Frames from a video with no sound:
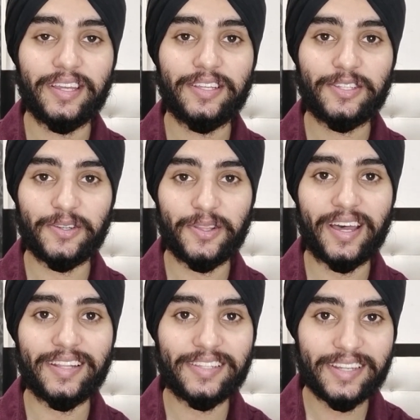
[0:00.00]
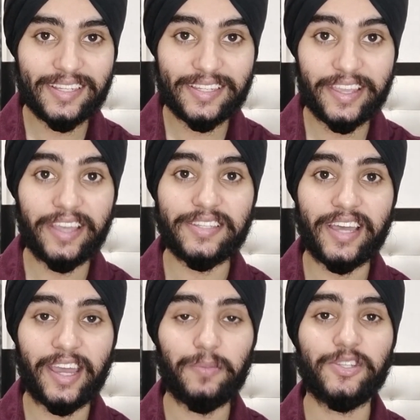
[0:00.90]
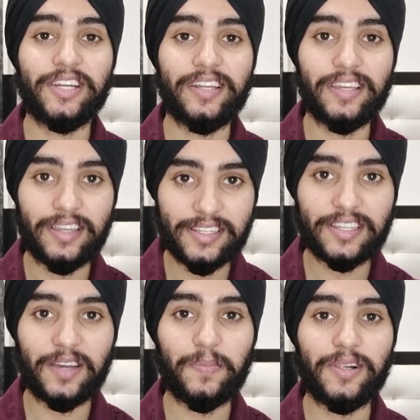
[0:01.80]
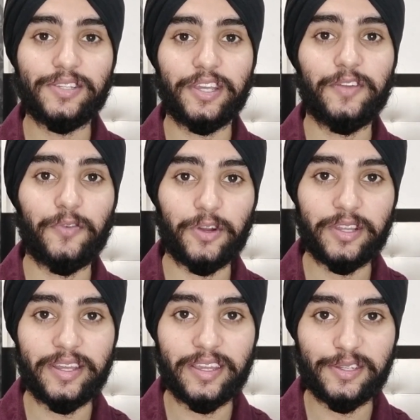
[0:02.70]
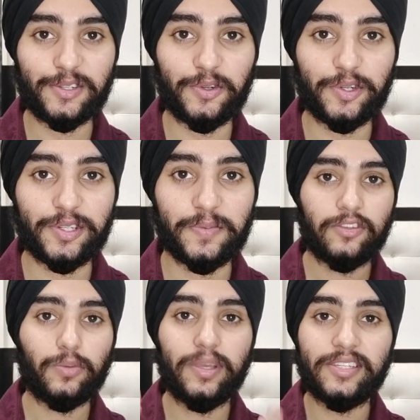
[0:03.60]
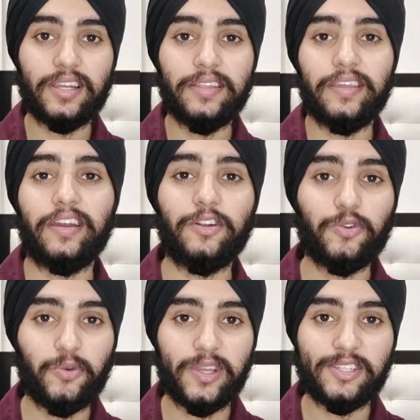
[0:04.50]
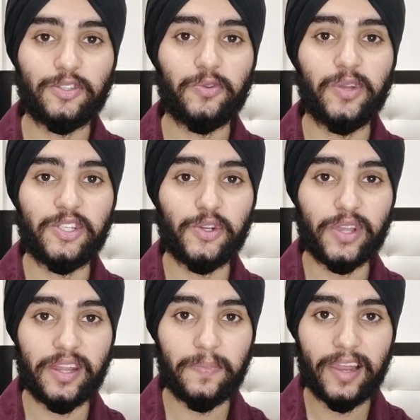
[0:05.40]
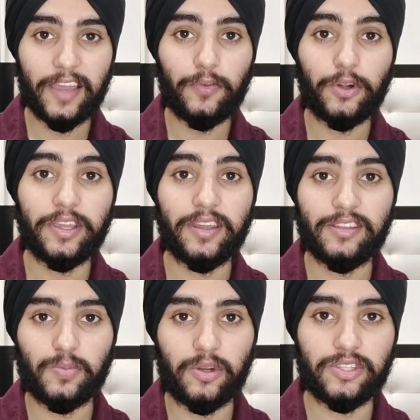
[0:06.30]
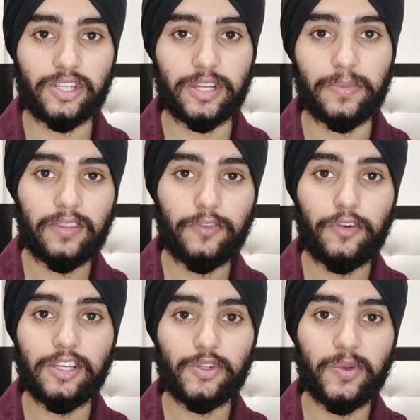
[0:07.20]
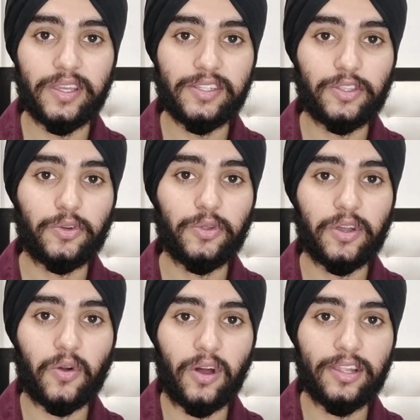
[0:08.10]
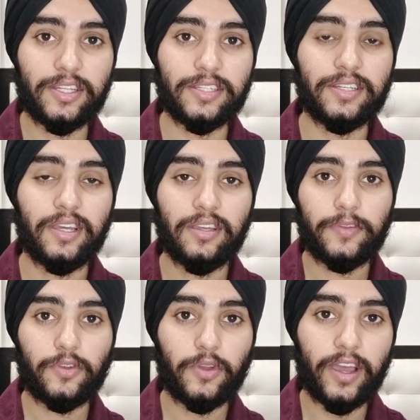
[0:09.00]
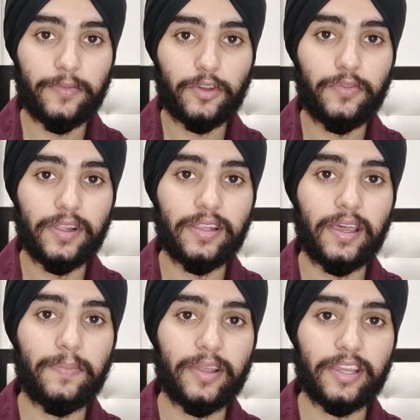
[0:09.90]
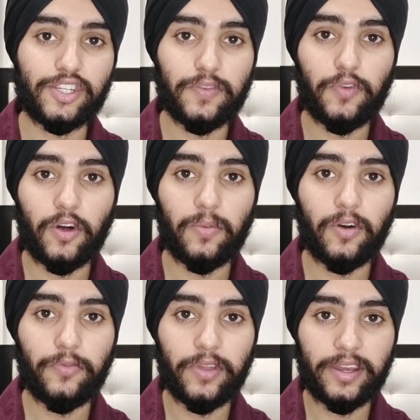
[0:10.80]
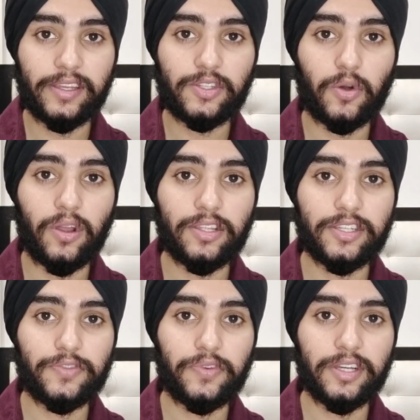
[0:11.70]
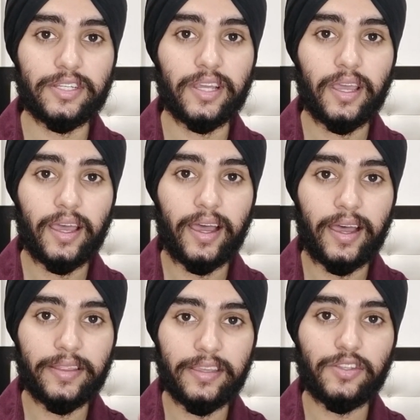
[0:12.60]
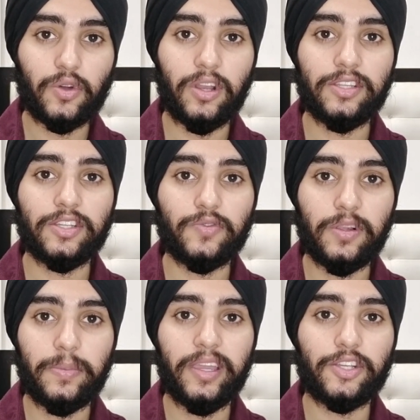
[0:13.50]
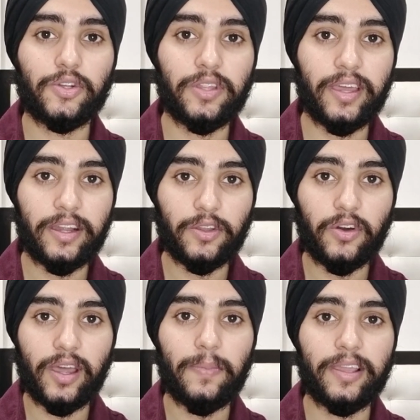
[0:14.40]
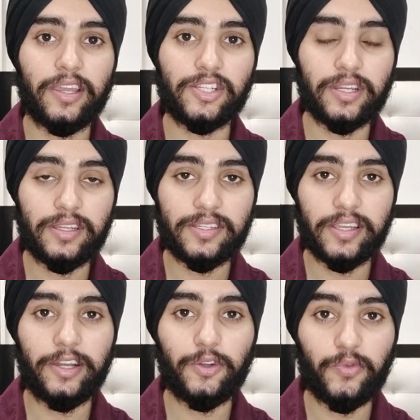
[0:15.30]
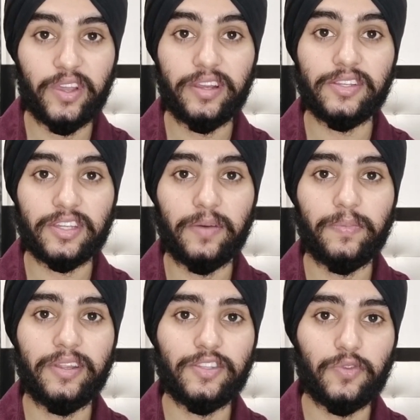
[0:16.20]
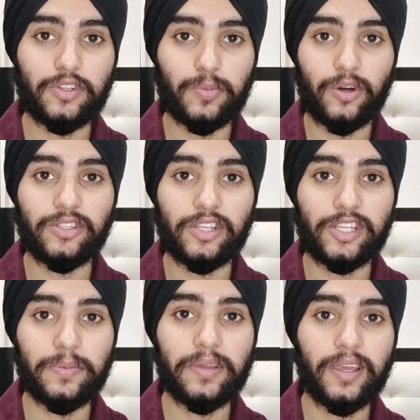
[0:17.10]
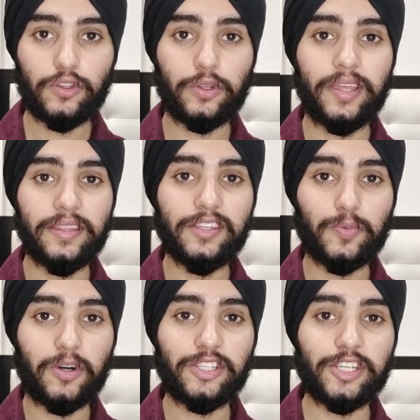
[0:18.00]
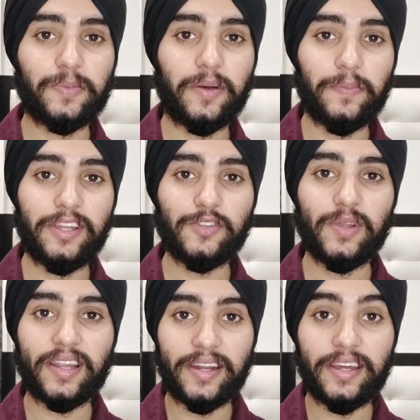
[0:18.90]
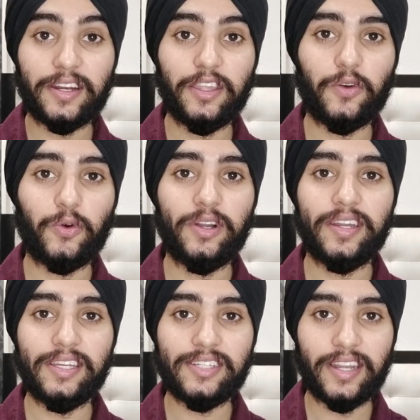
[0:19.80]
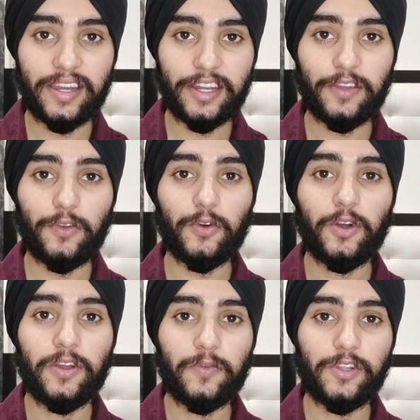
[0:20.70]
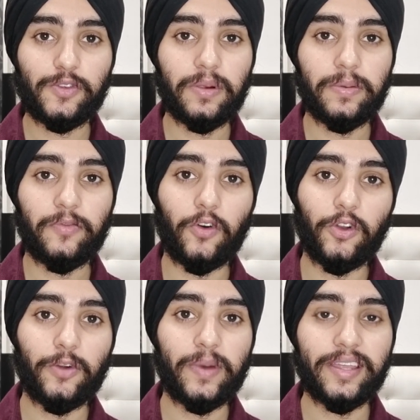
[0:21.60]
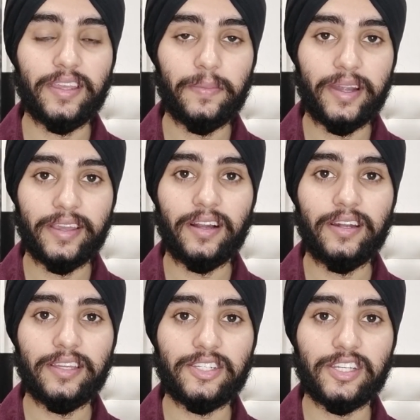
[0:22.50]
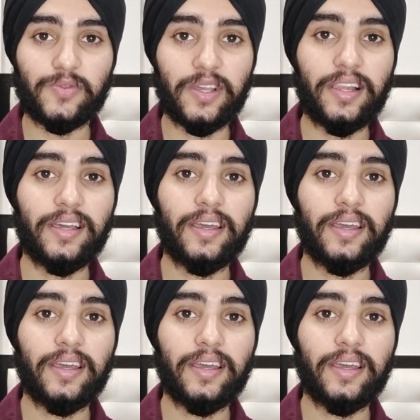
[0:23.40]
So the answer is yes, IMU CET is compulsory for the DNS course. So basically there are two ways through which you can apply for DNS sponsorship. The first way is through the colleges. So you have to fill the application form of various colleges first, and these colleges will make sure that your application is sent to various companies for sponsorship. So then these sponsorship companies will conduct their own test and interview, which will be followed by their medical test as well.